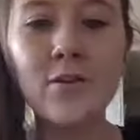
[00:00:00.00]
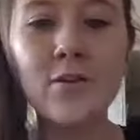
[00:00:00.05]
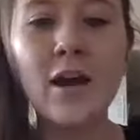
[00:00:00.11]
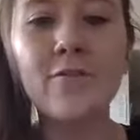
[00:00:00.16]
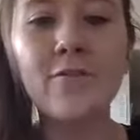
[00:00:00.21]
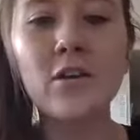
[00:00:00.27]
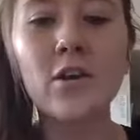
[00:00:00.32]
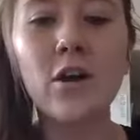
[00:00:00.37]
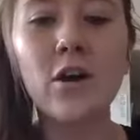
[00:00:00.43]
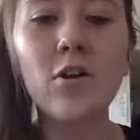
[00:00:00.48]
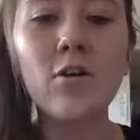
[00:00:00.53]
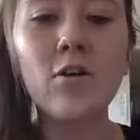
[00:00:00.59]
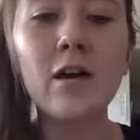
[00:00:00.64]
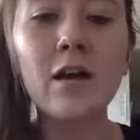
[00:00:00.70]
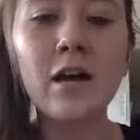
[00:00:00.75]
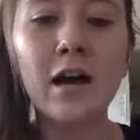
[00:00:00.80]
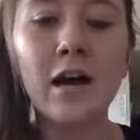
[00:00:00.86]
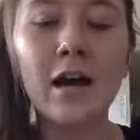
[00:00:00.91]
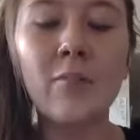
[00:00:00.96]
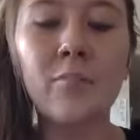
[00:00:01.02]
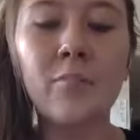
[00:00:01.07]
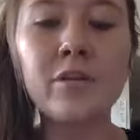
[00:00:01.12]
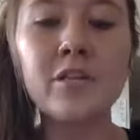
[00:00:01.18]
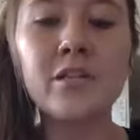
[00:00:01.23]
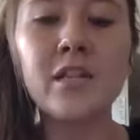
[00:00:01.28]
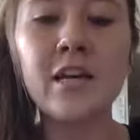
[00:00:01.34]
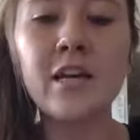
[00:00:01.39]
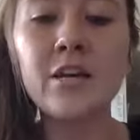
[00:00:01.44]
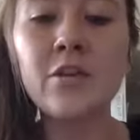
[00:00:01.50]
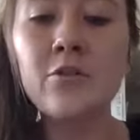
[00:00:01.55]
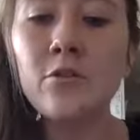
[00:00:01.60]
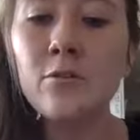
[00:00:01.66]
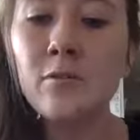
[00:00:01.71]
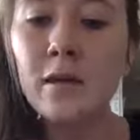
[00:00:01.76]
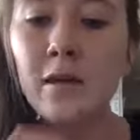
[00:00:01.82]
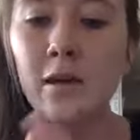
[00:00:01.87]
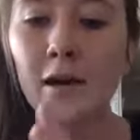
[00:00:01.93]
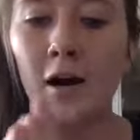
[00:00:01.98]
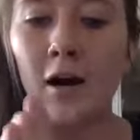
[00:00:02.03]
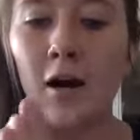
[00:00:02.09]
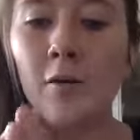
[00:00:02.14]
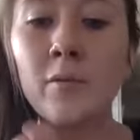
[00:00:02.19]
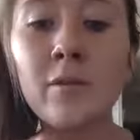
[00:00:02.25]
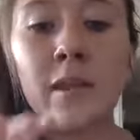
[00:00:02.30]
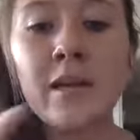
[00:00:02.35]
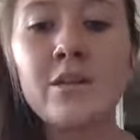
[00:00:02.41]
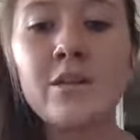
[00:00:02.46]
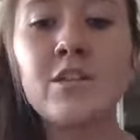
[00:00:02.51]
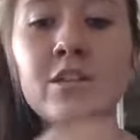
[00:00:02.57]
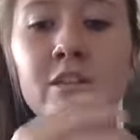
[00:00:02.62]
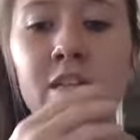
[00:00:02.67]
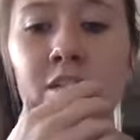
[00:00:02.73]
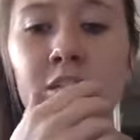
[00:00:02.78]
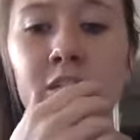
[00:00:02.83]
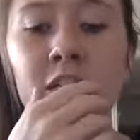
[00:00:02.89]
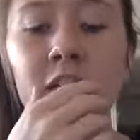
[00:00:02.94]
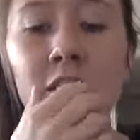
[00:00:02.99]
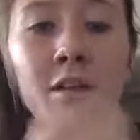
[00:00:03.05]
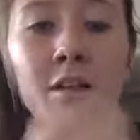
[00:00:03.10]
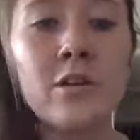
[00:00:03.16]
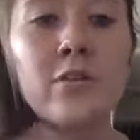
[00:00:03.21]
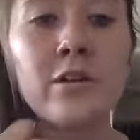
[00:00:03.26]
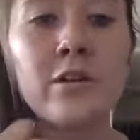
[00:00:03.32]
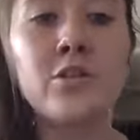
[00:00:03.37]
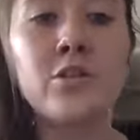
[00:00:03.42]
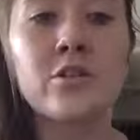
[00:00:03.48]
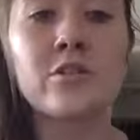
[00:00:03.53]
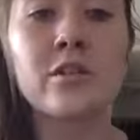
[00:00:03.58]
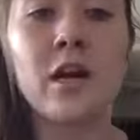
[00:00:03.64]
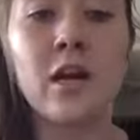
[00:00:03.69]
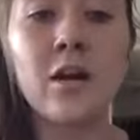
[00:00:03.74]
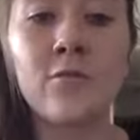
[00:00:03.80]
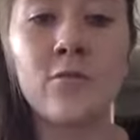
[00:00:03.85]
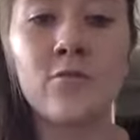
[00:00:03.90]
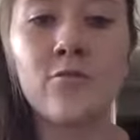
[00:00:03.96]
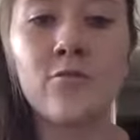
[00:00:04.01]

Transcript: you have to go, I appreciate you. Like she said, she literally just got off a